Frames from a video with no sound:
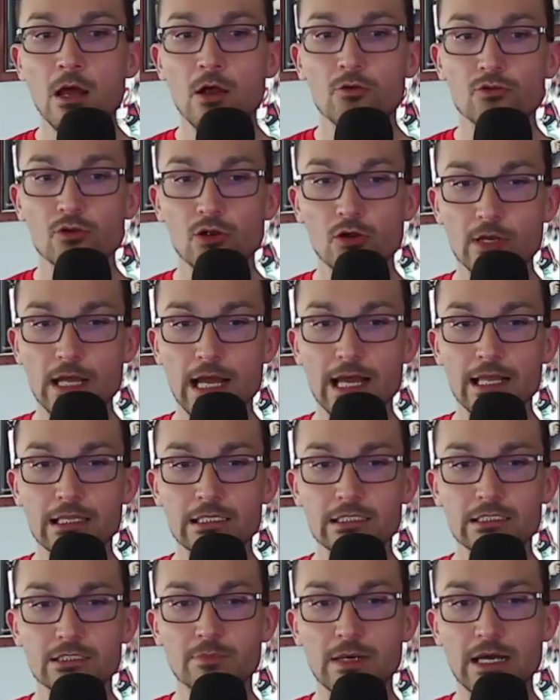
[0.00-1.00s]
Rhode
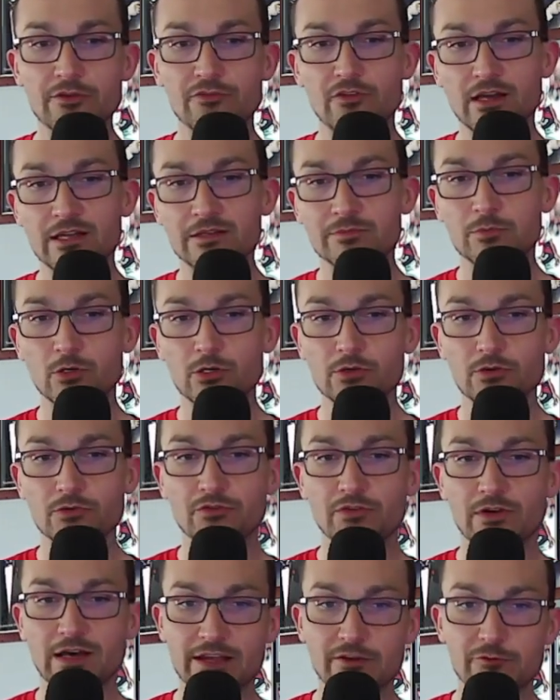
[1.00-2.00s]
Island by
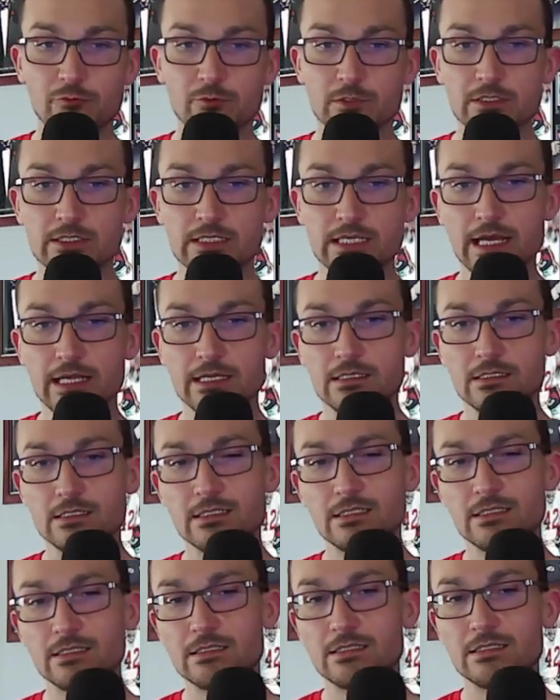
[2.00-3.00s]
5.05%.
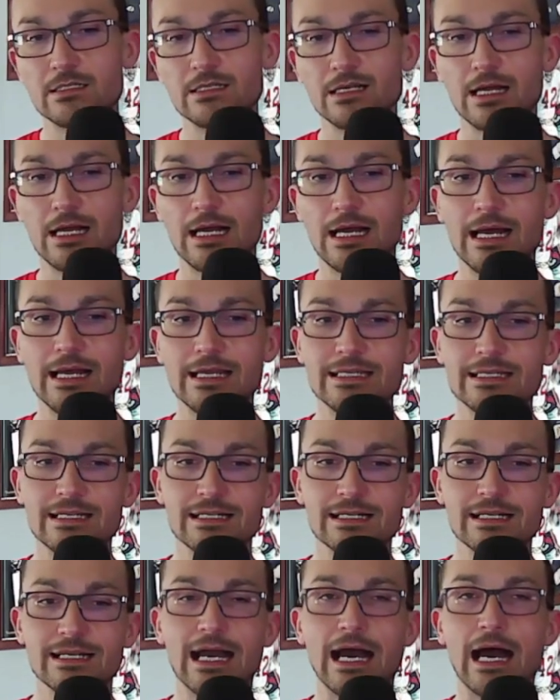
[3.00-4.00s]
Yeah, you
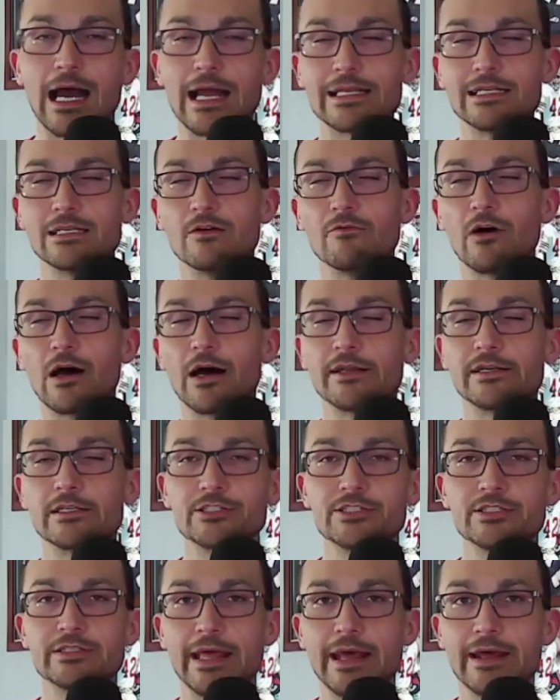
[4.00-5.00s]
can kind of
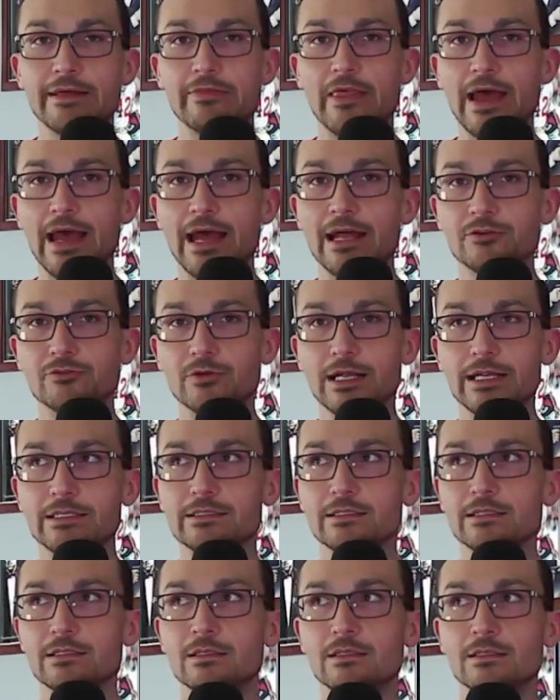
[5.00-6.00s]
understand that,
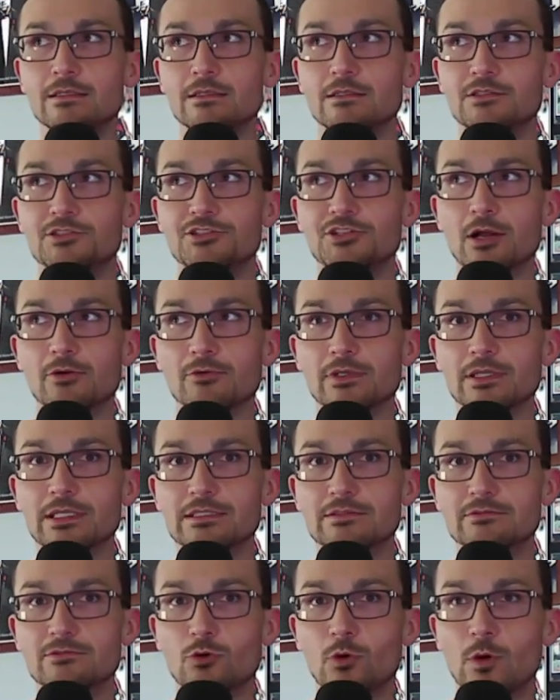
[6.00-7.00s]
right? you're not
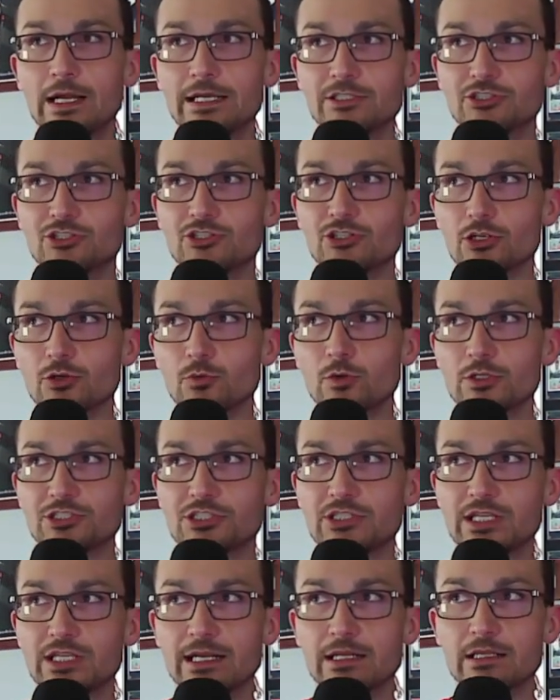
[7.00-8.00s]
really quite sure
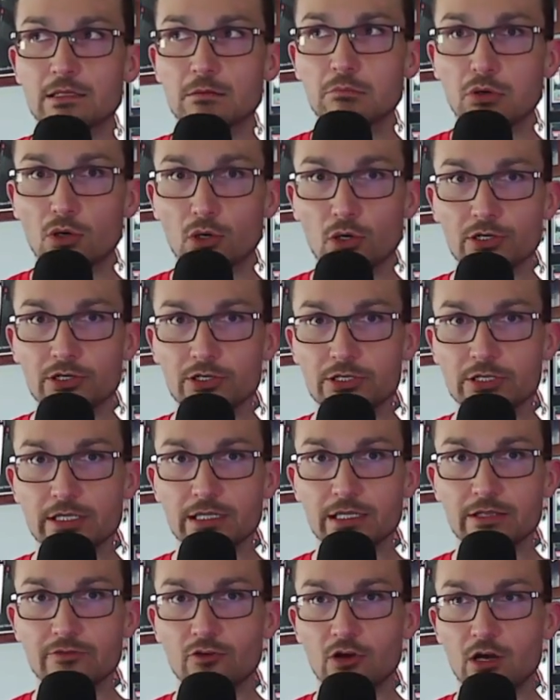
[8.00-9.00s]
which side of the border you
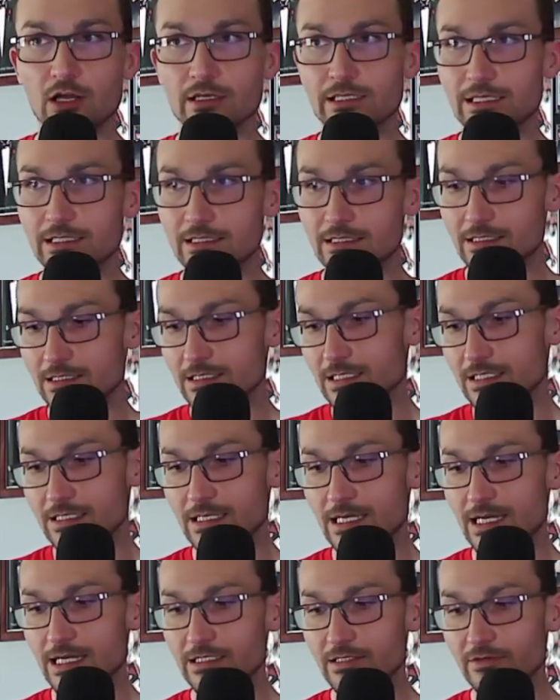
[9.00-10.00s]
live on. It's the
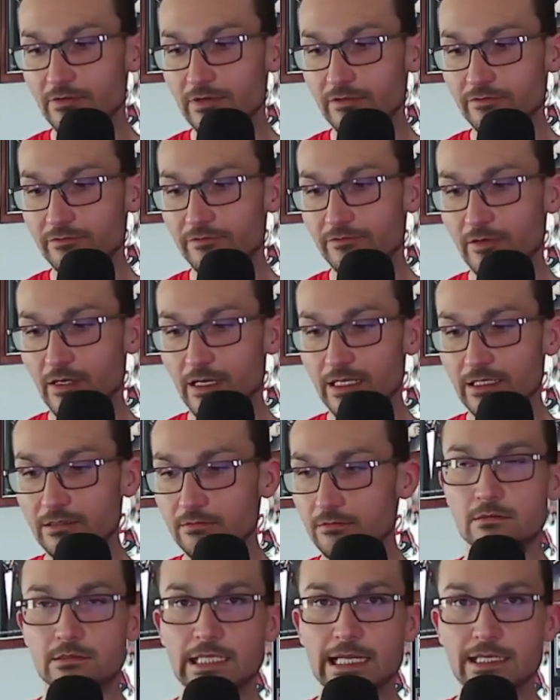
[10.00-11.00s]
size of a fucking
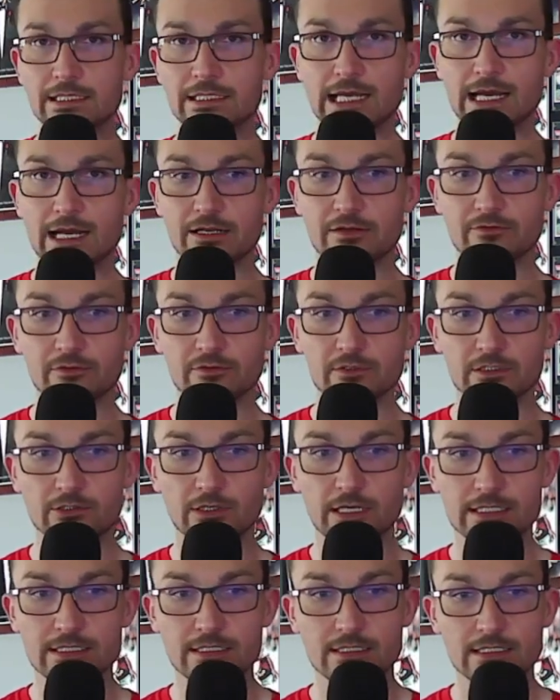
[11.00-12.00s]
Tic Tac, for
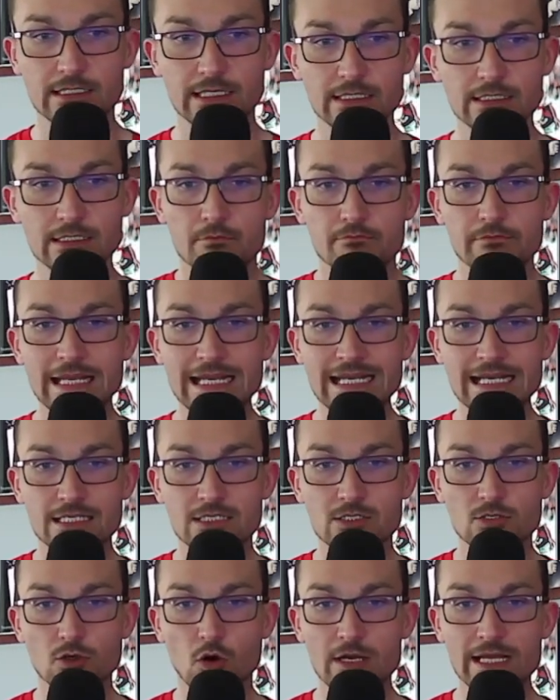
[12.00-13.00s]
Christ's sakes.
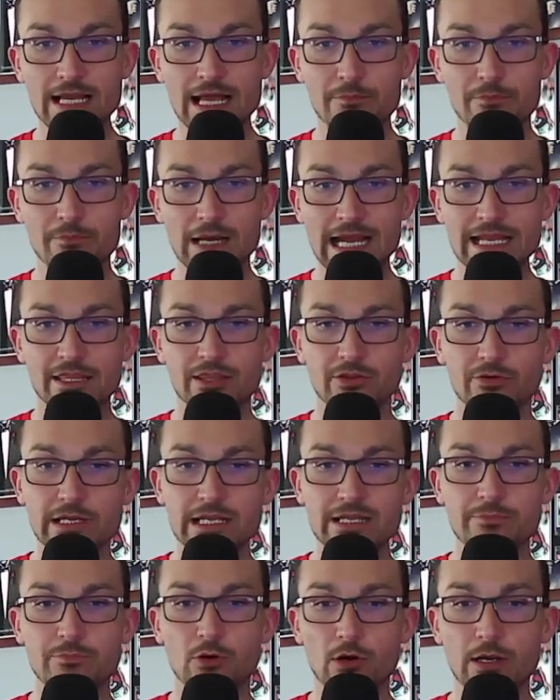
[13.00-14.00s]
Minnesota by
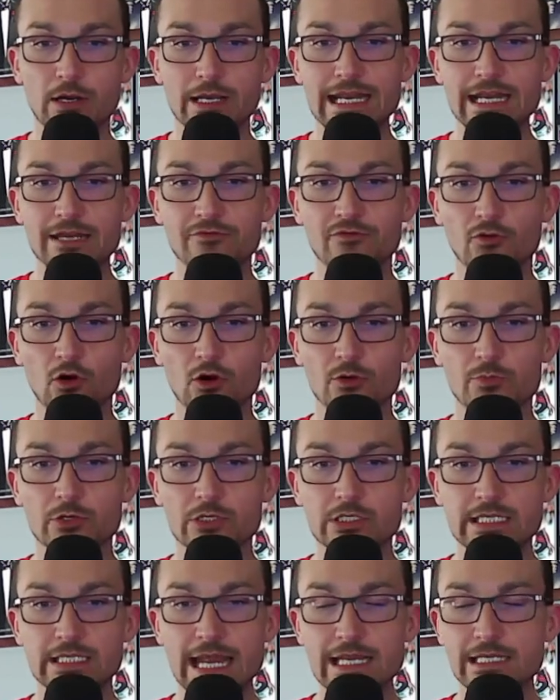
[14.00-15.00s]

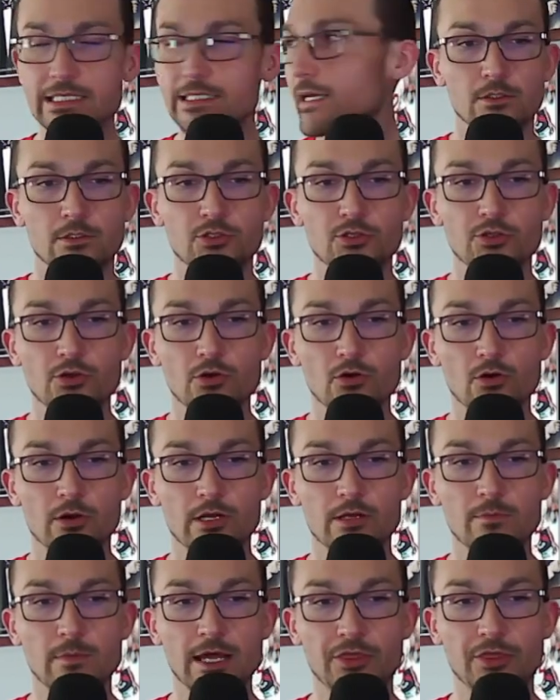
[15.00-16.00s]
3.84%, New
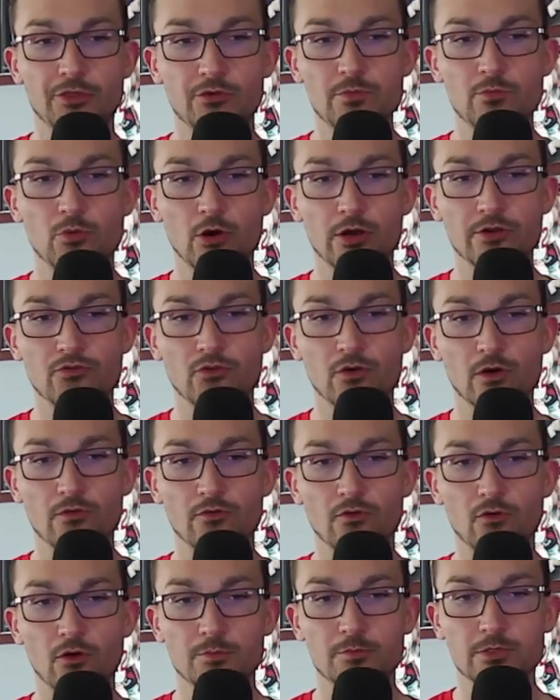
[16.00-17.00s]
York by
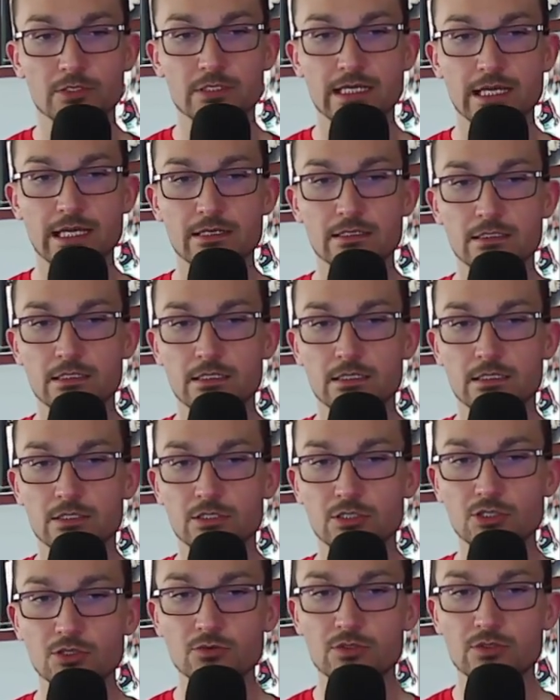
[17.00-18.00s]
3.44%,
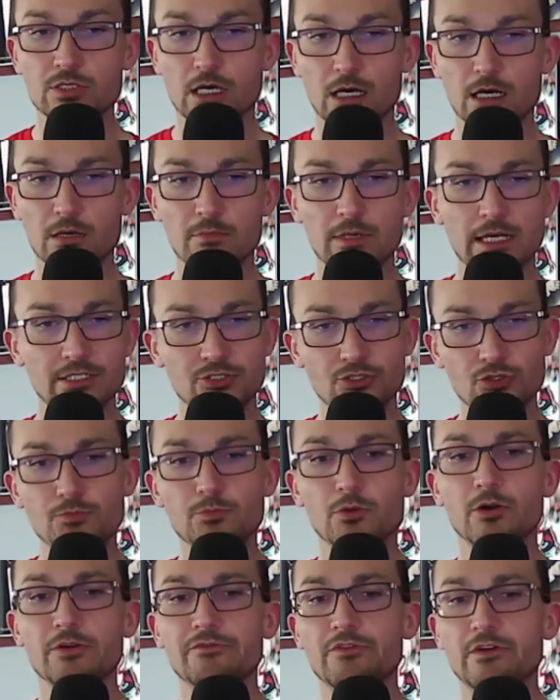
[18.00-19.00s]
Utah by
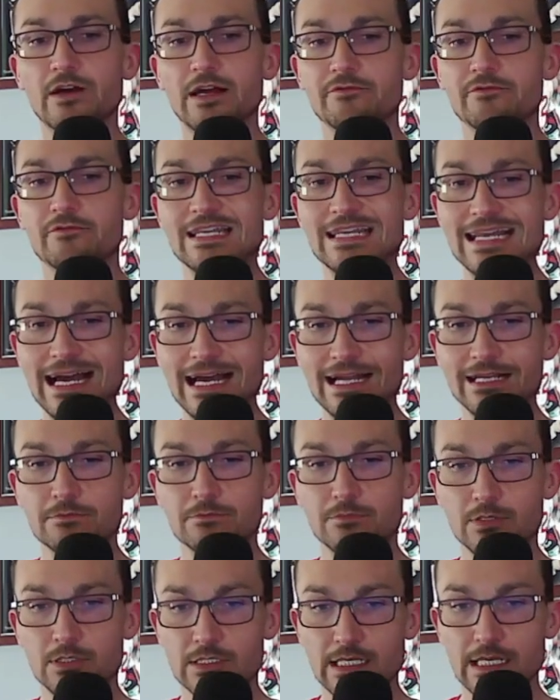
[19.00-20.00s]

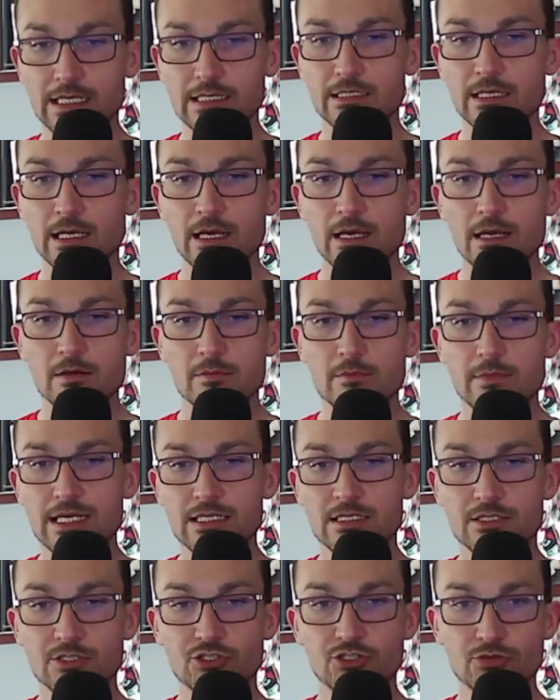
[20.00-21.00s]
2.59%,
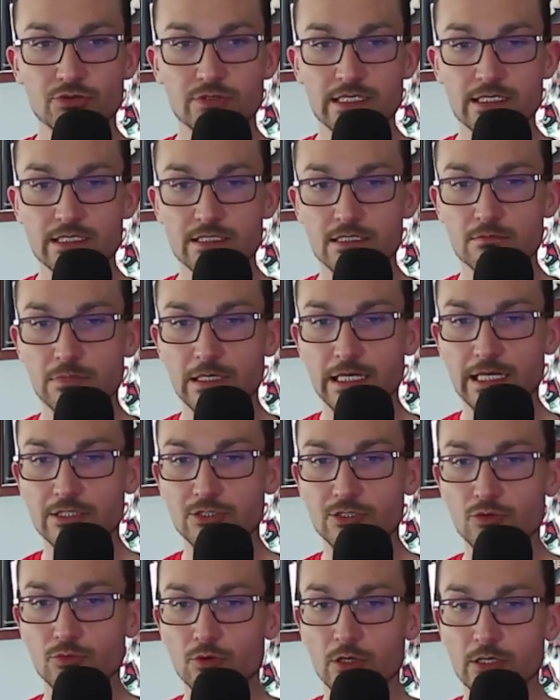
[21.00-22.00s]
Massachusetts by
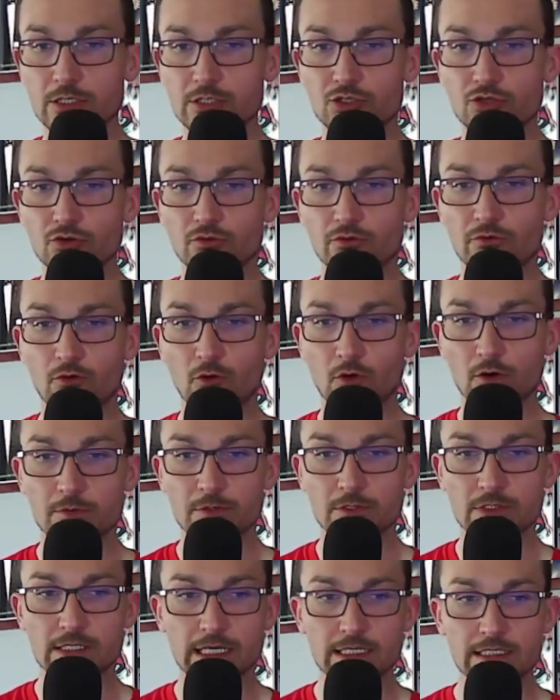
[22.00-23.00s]

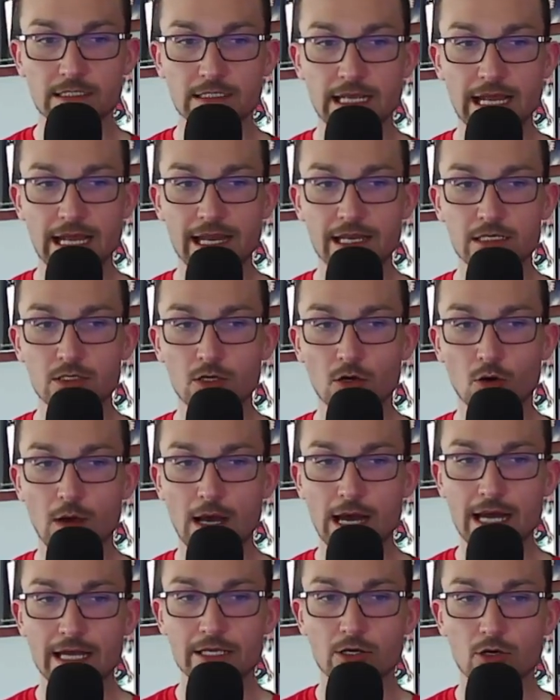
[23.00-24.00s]
2.24%, and
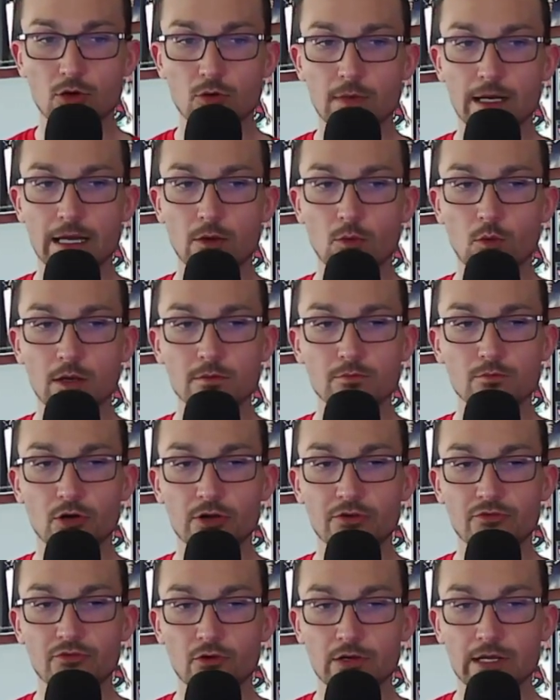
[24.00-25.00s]
Ohio by
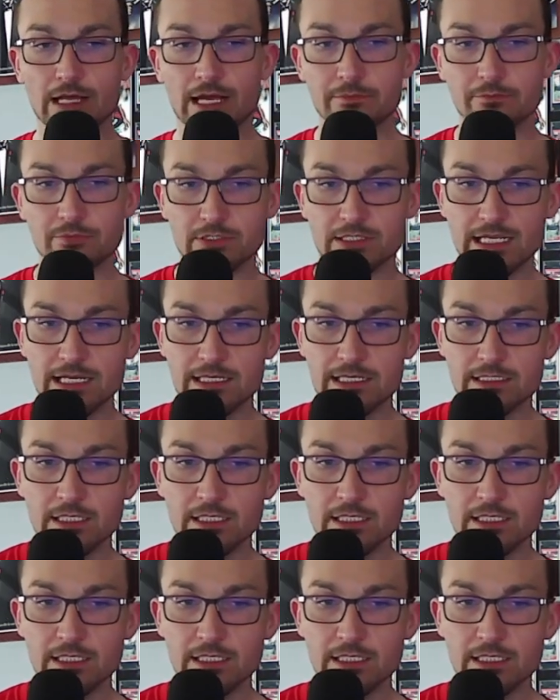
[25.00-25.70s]
1.49%.